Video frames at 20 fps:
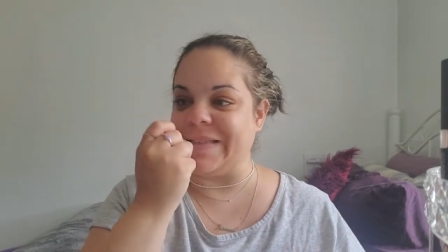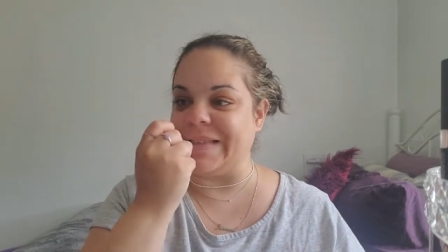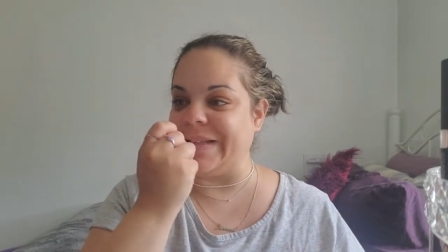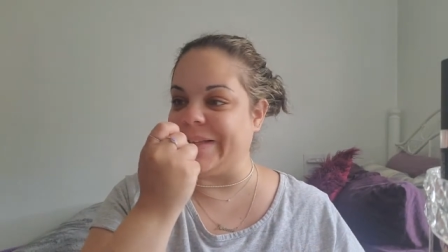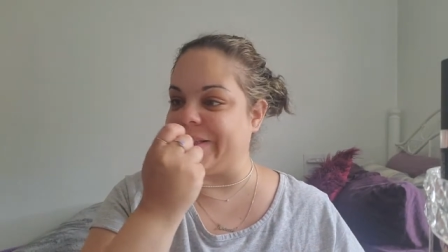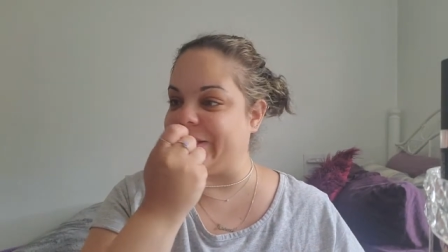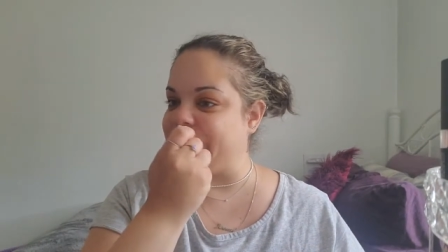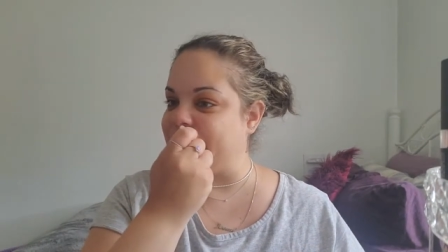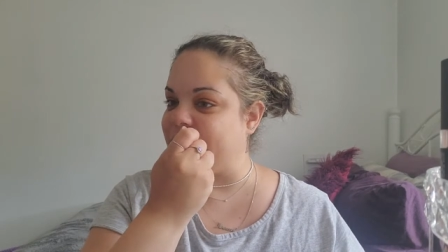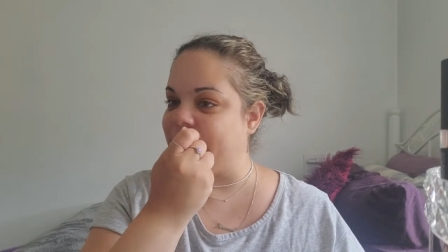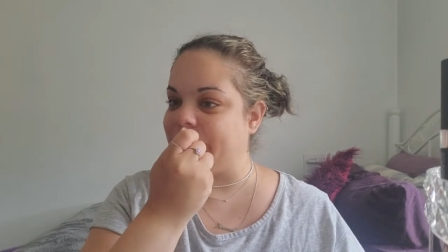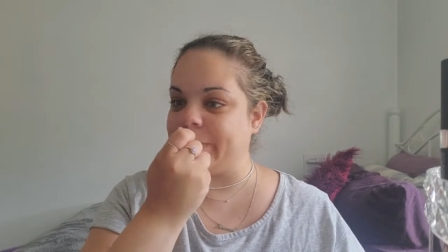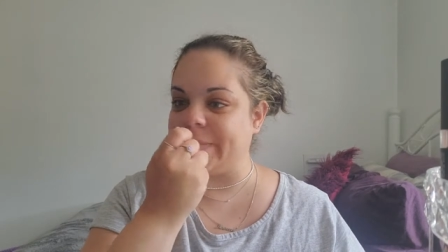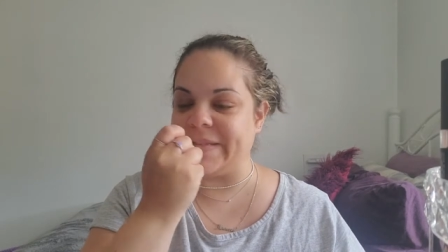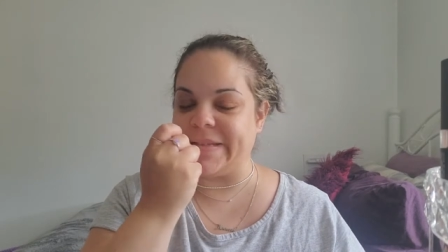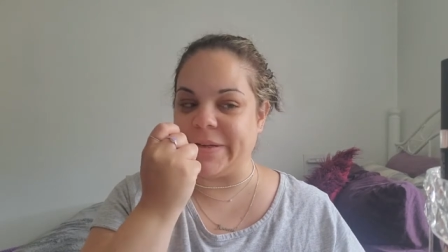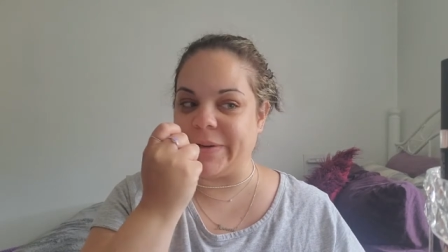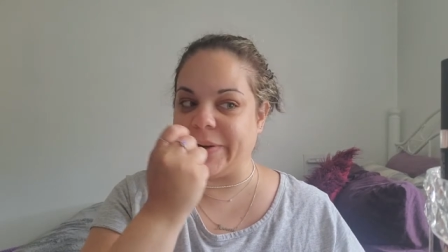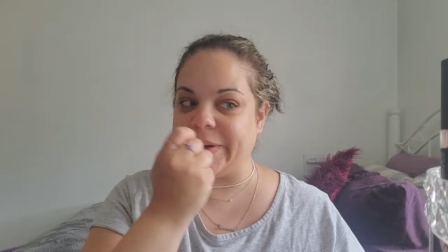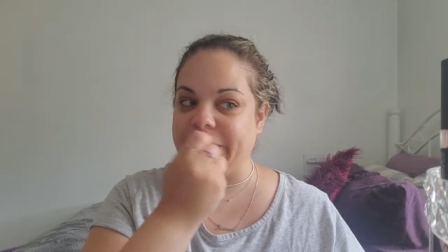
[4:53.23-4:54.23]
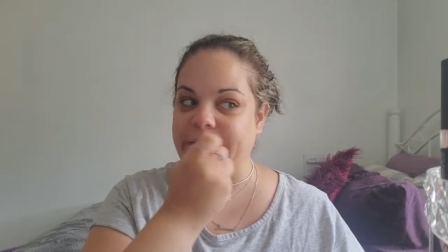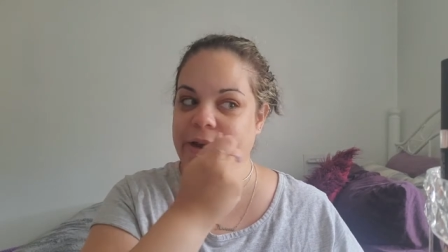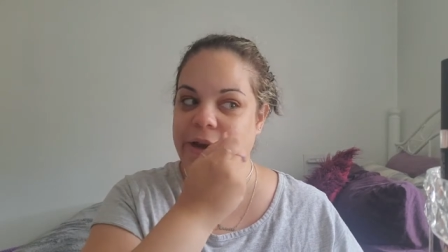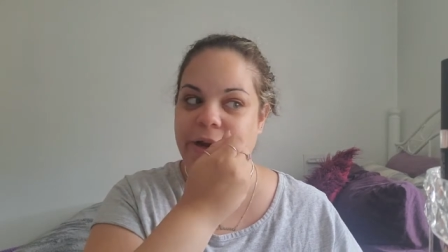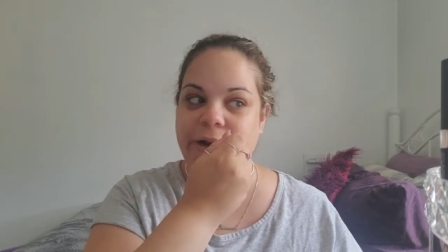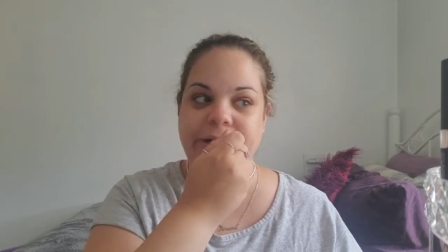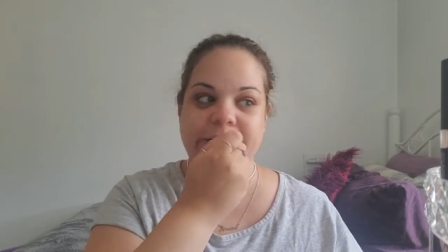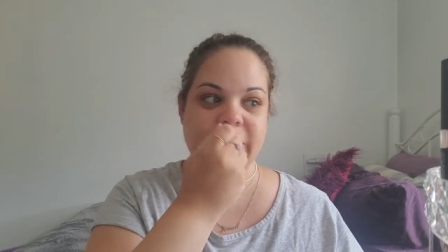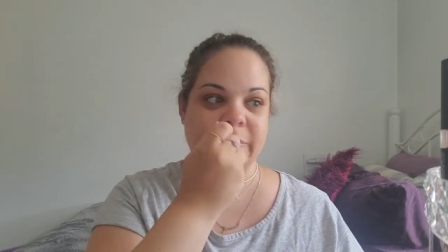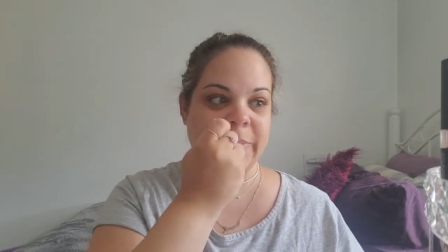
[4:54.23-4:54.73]
this chapstick right here,
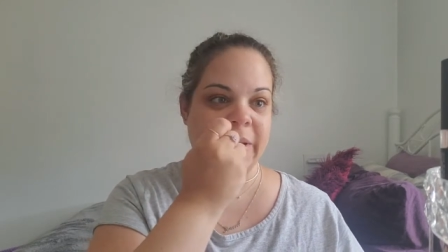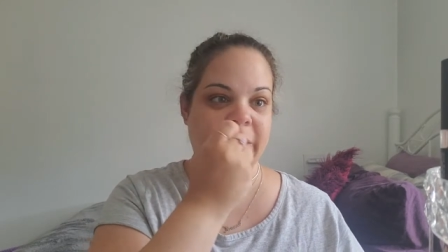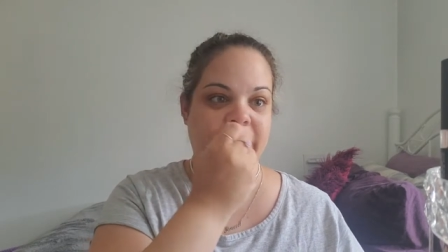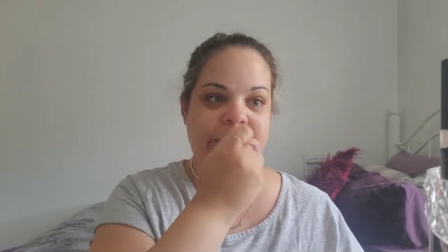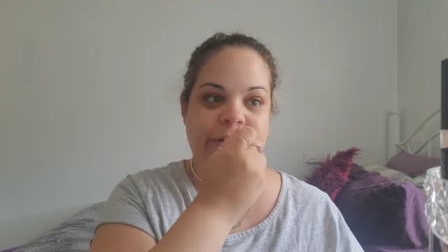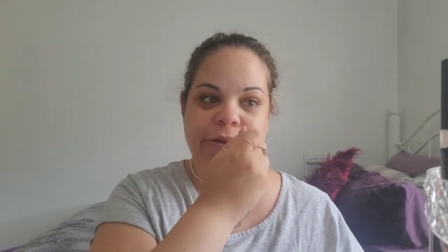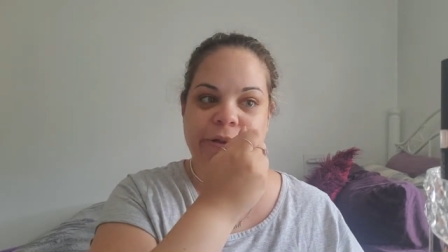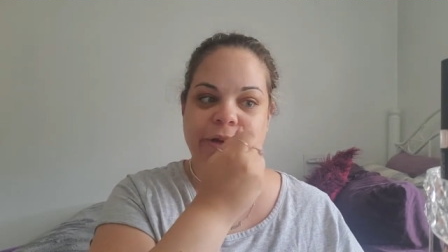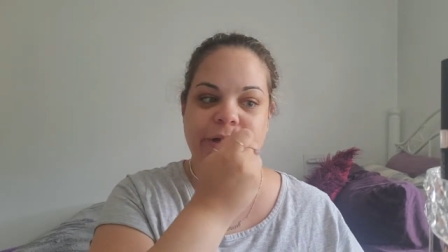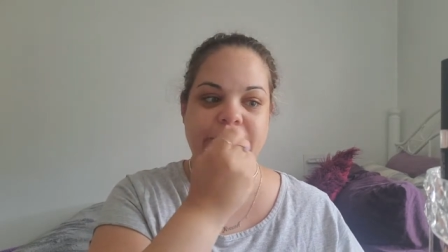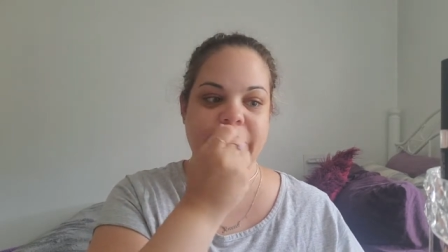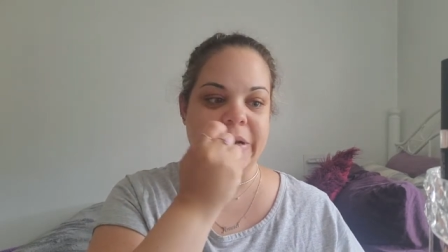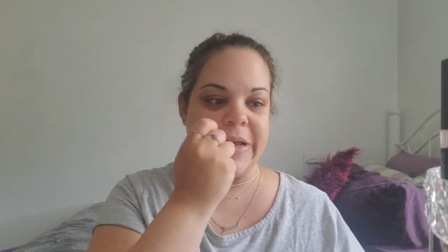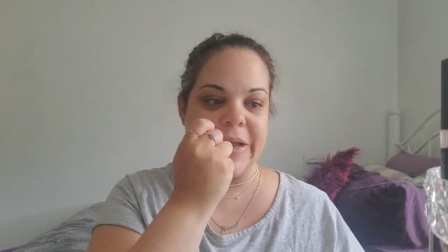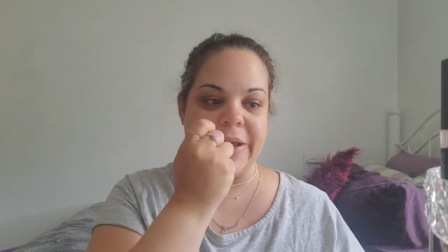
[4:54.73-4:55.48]
because my other